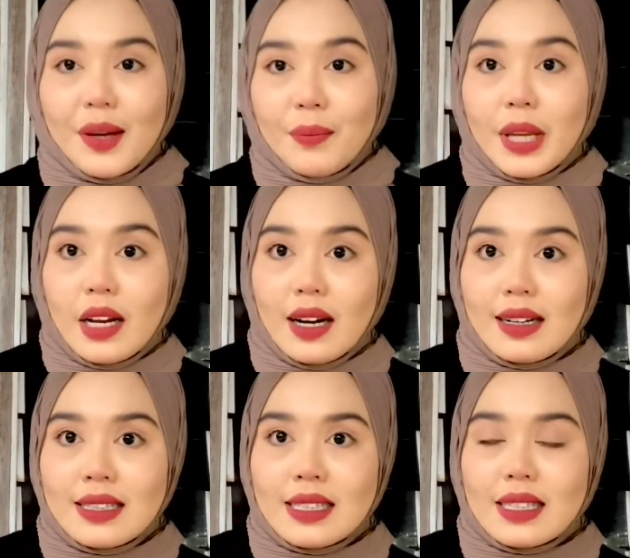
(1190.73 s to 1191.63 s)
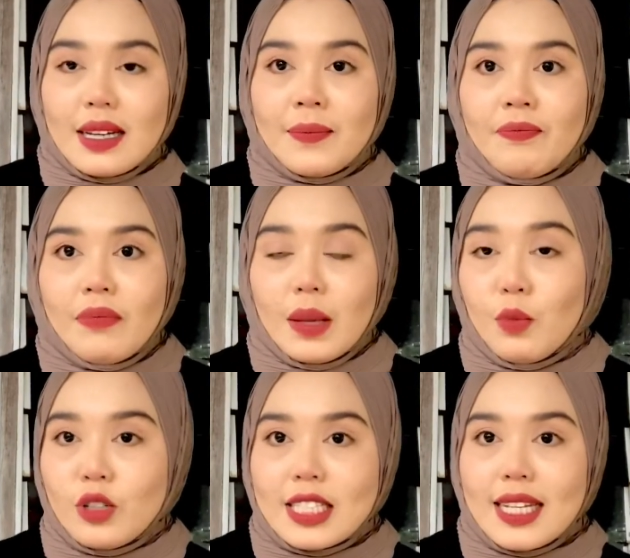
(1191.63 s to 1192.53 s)
because
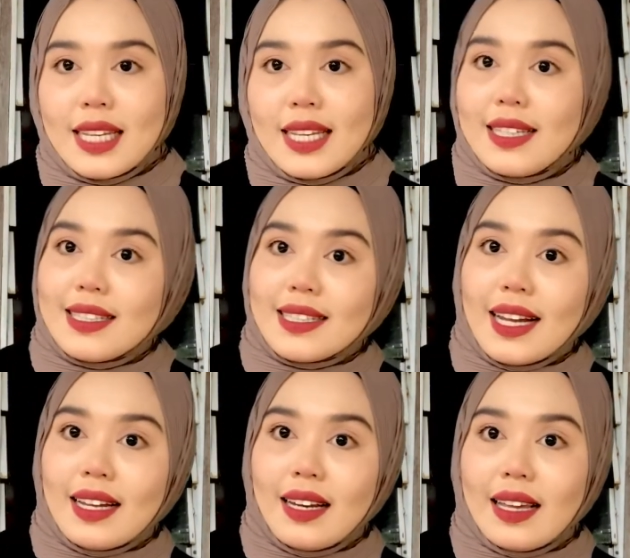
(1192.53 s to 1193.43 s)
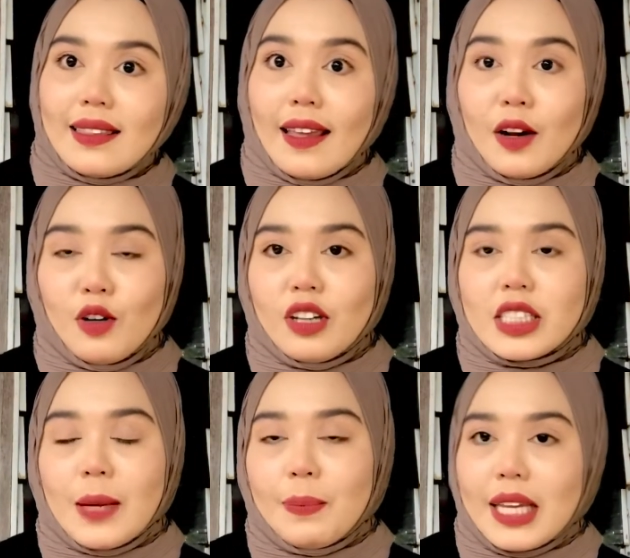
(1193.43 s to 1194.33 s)
mostly in science and
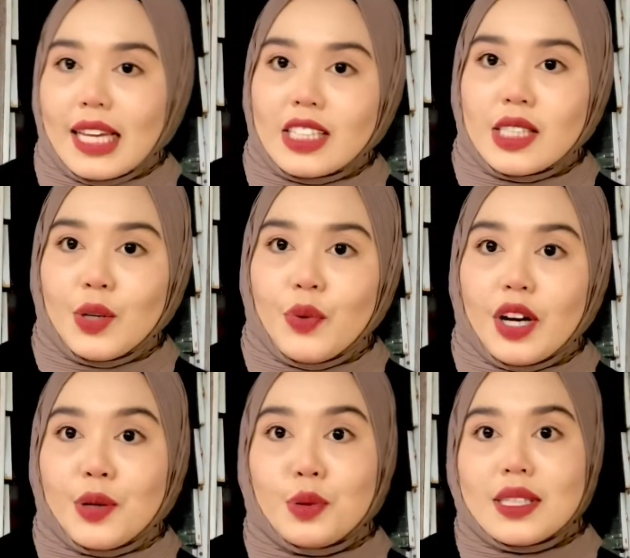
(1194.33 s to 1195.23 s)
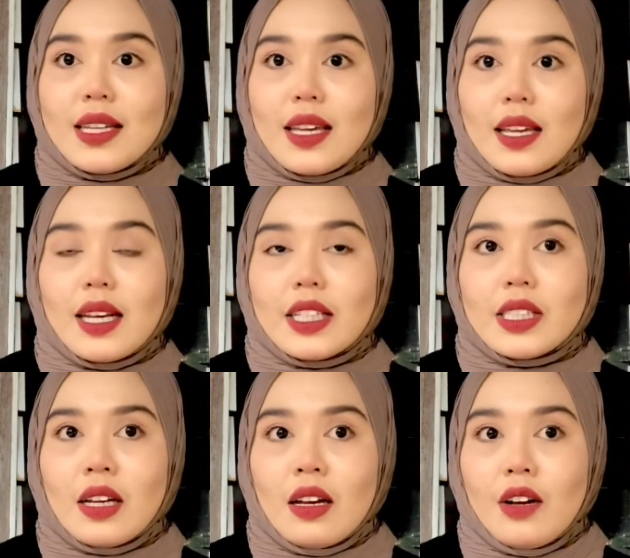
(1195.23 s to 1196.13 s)
technology application we are using English.